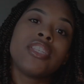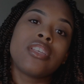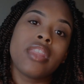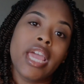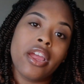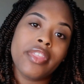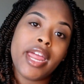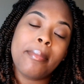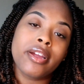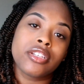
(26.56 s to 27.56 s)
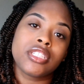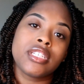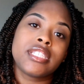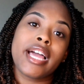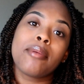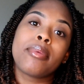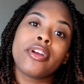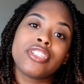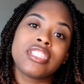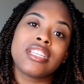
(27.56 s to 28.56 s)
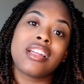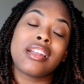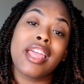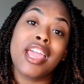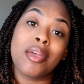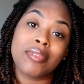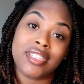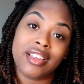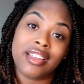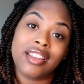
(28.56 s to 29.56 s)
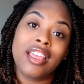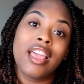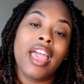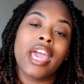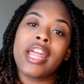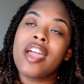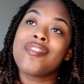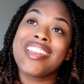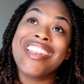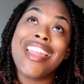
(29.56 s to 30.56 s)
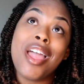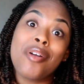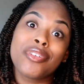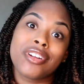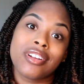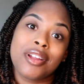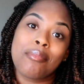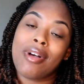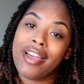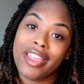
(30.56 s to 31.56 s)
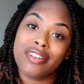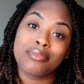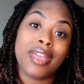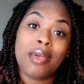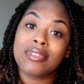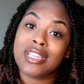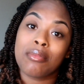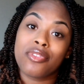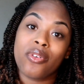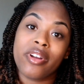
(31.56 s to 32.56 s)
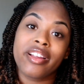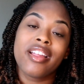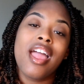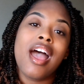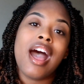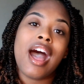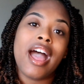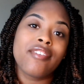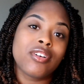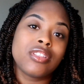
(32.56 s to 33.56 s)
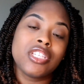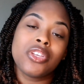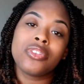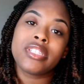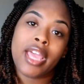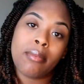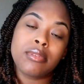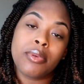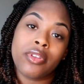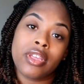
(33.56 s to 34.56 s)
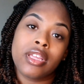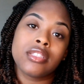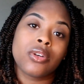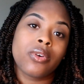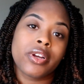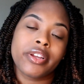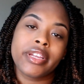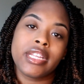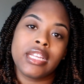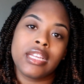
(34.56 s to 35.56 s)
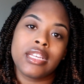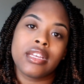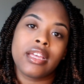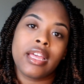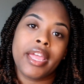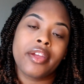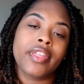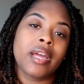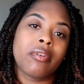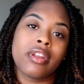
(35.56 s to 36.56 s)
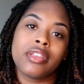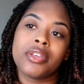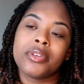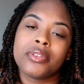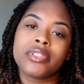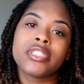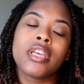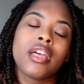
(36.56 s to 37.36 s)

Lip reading: So the hair that I purchased it on Amazon. And I've never bought hair from Amazon before. I've only used Sam's Beauty to order any hair that I want to use.